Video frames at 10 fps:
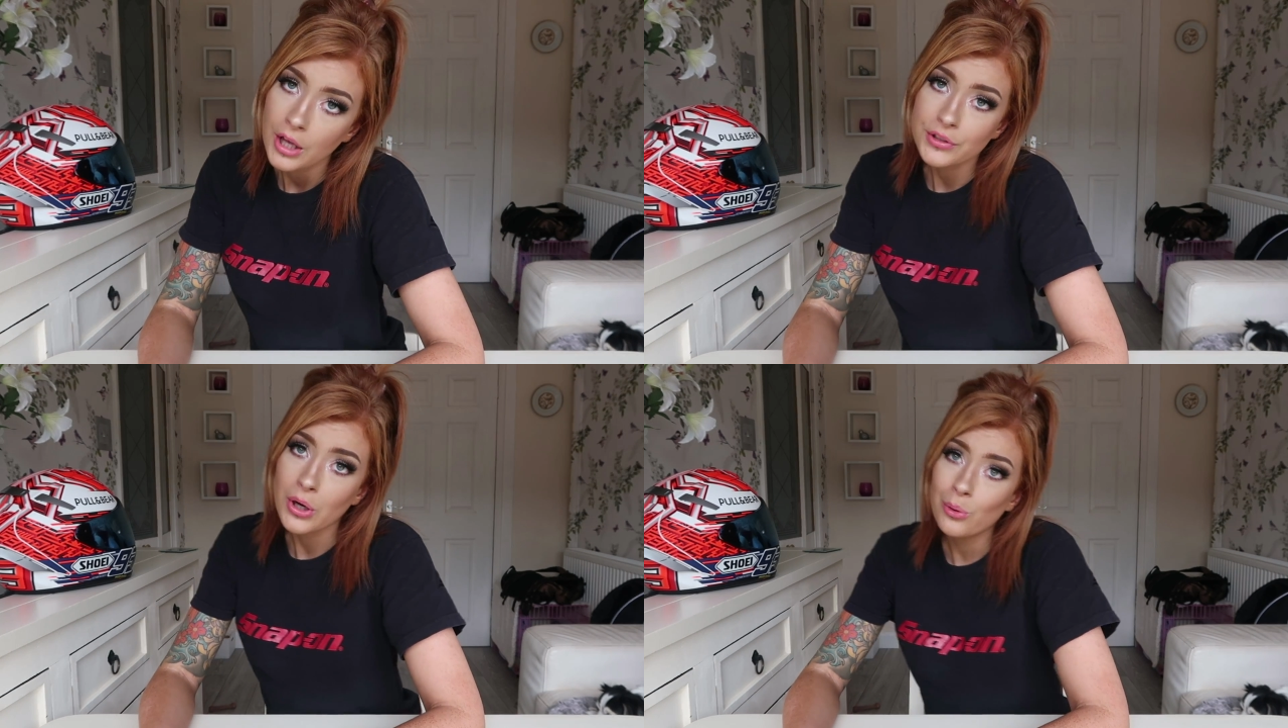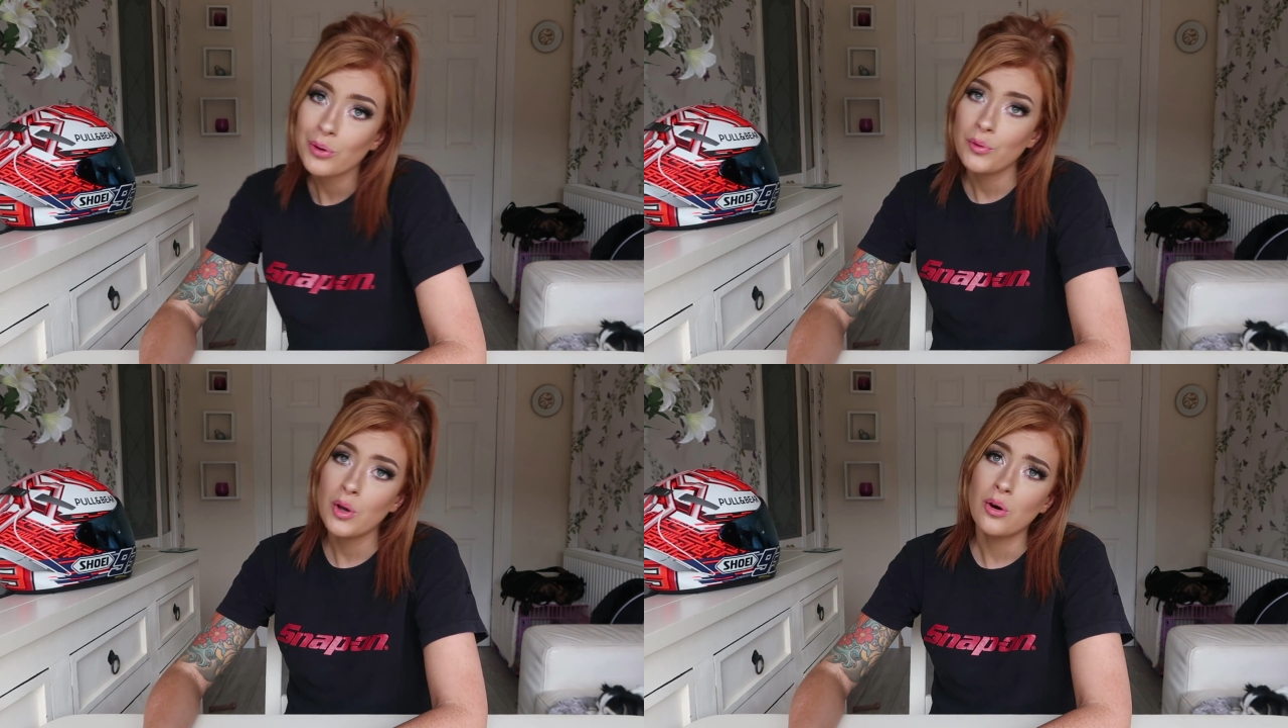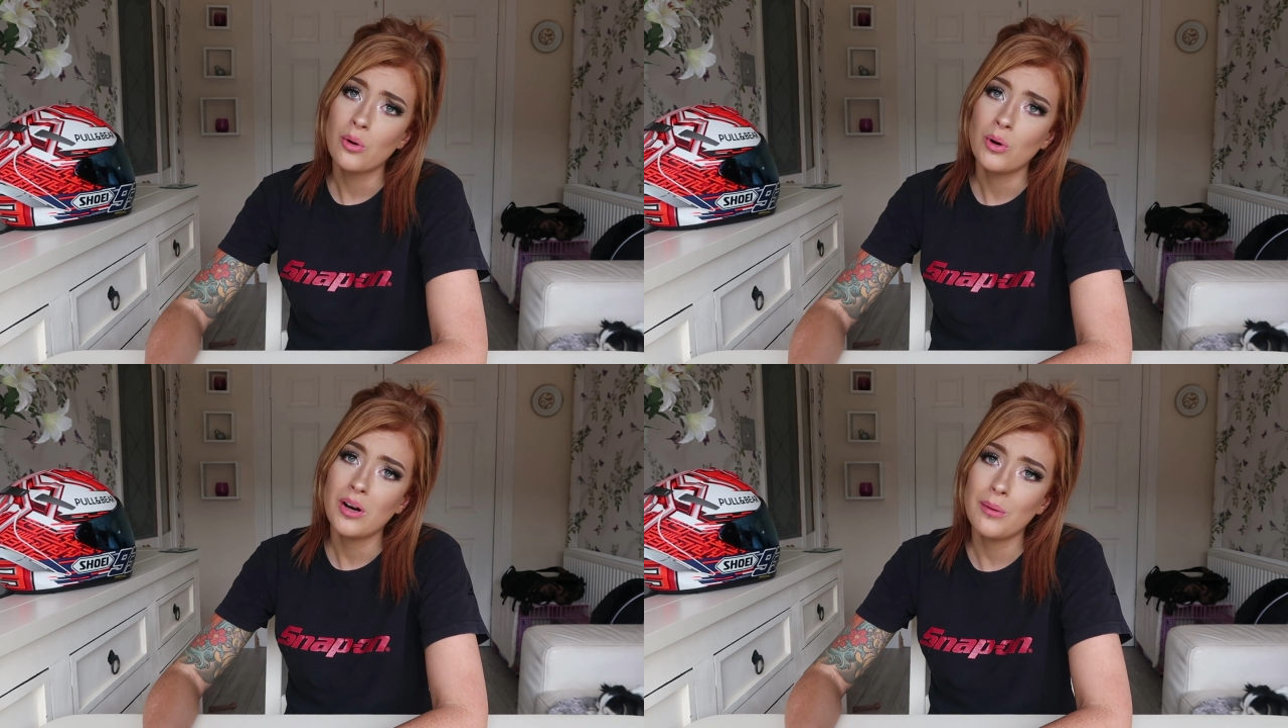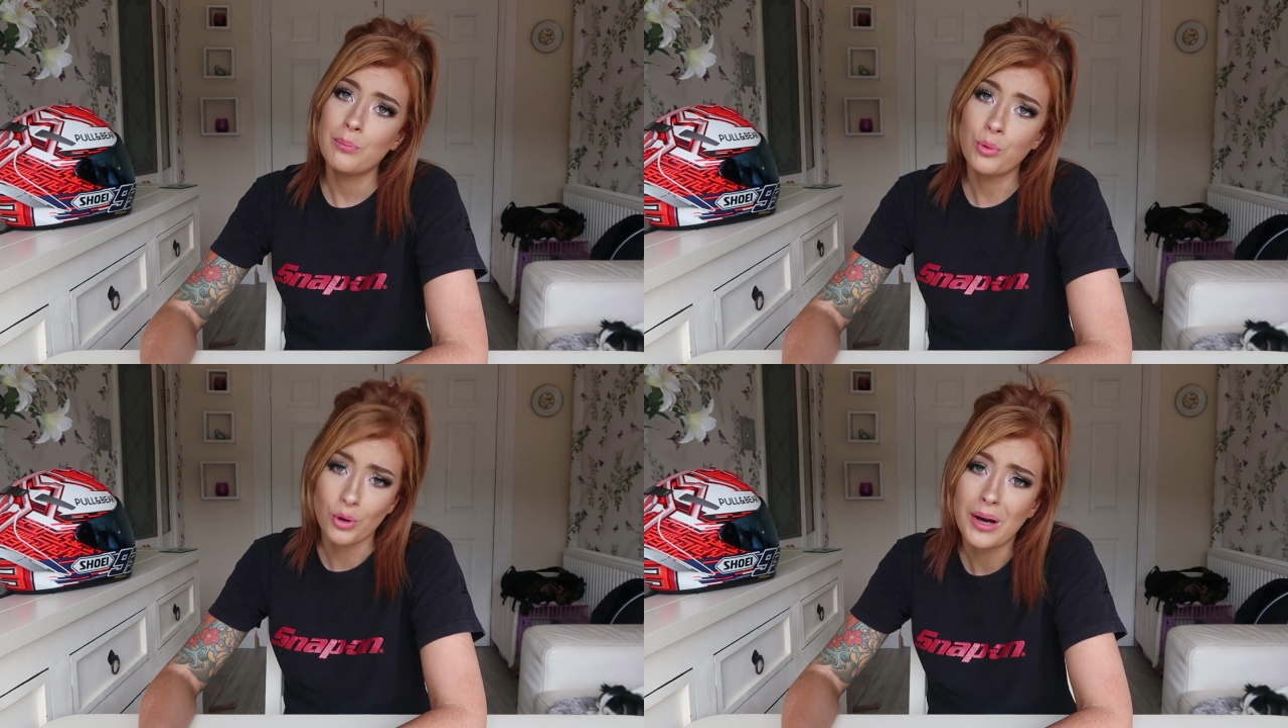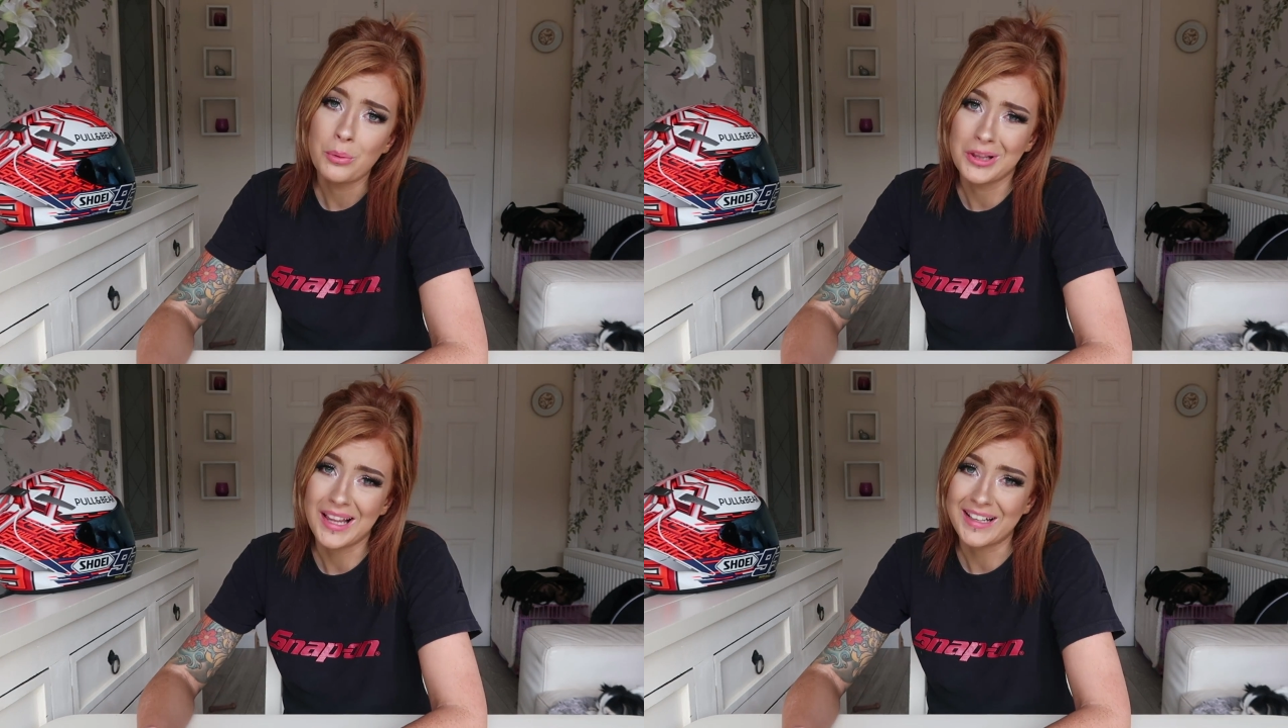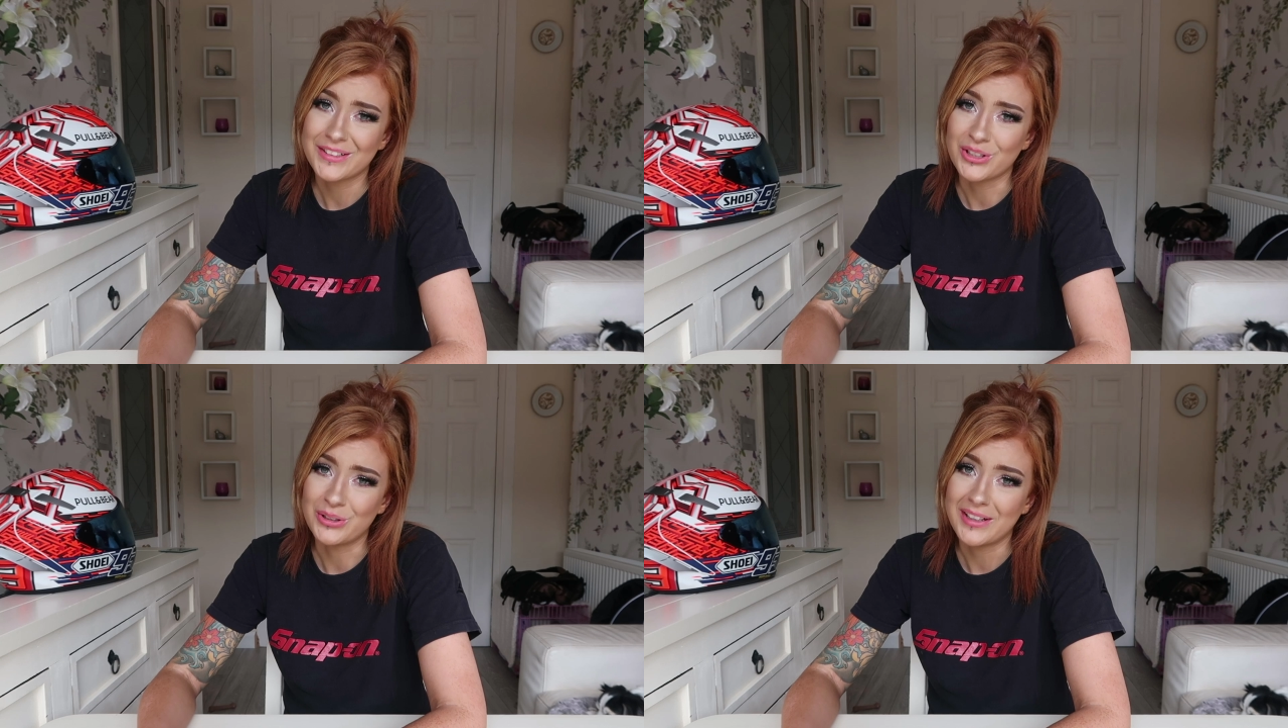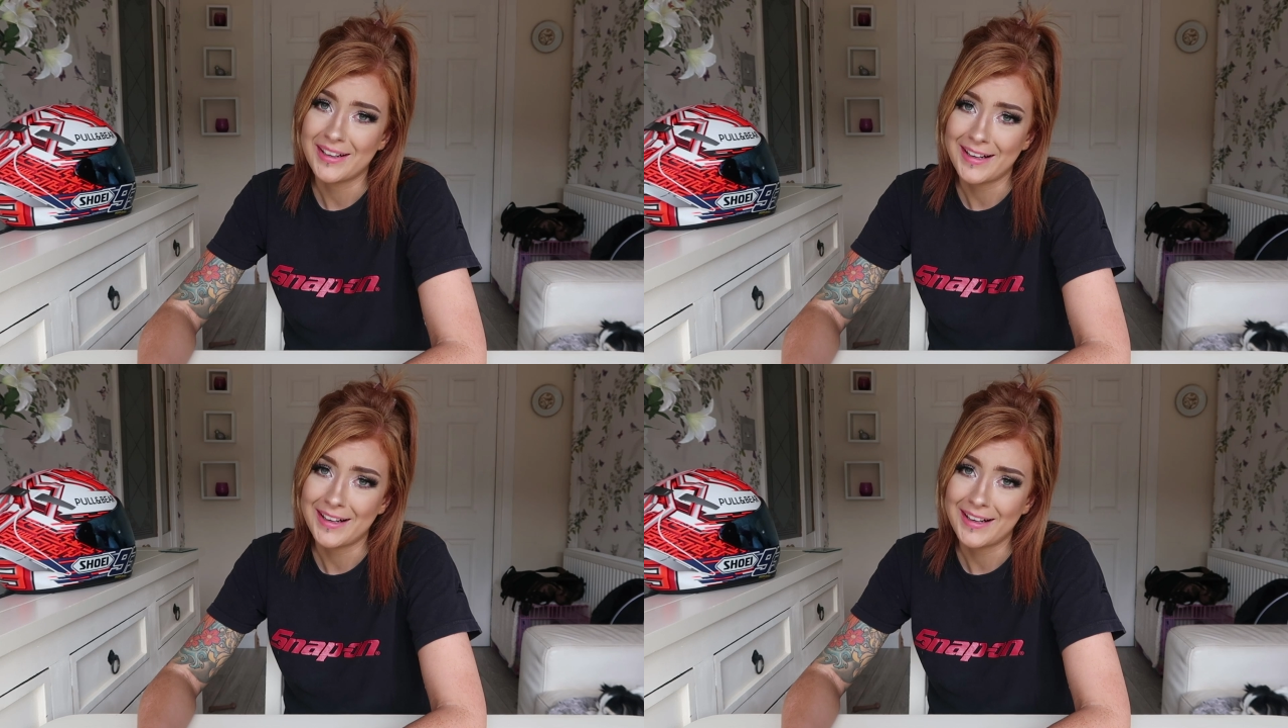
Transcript: So no, but I would like to.